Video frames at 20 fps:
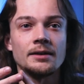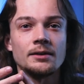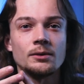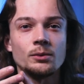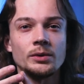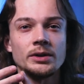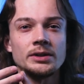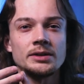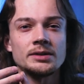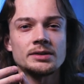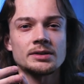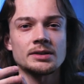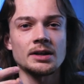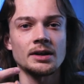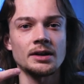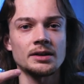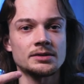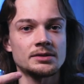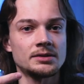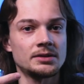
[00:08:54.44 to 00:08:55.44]
We
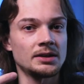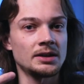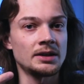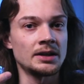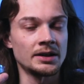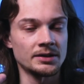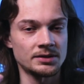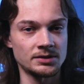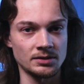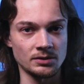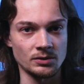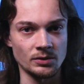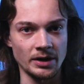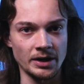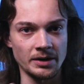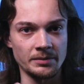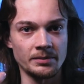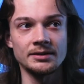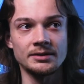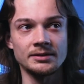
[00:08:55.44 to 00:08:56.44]
discussed the
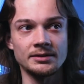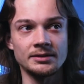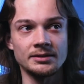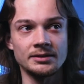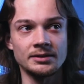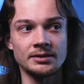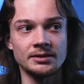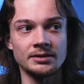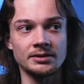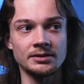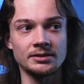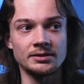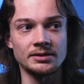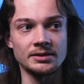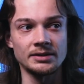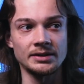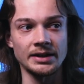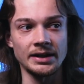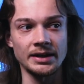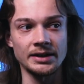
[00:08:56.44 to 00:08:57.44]
histogram,
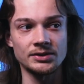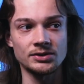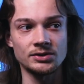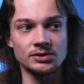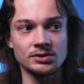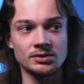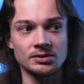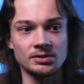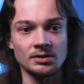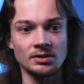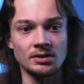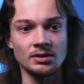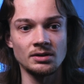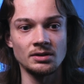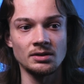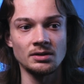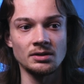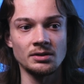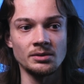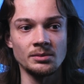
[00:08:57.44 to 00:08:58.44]
and that's
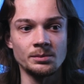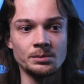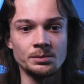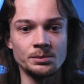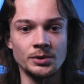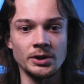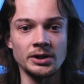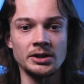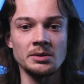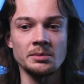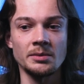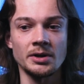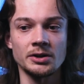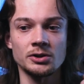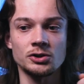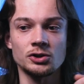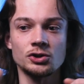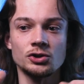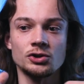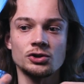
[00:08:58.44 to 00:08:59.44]
pretty
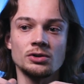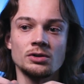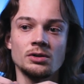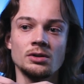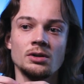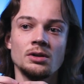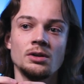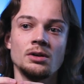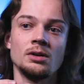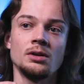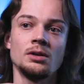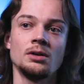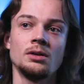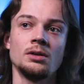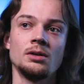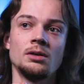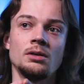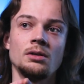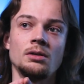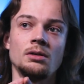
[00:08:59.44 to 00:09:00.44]
much
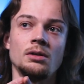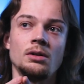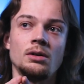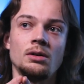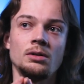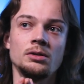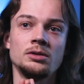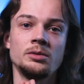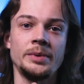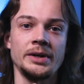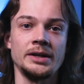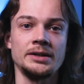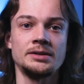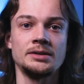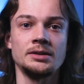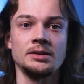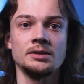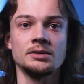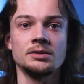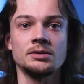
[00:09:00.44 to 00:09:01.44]
all the
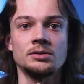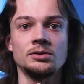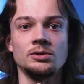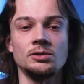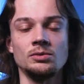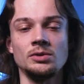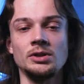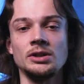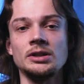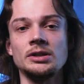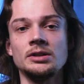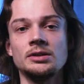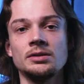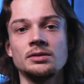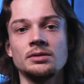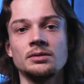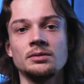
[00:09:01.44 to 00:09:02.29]
basics you need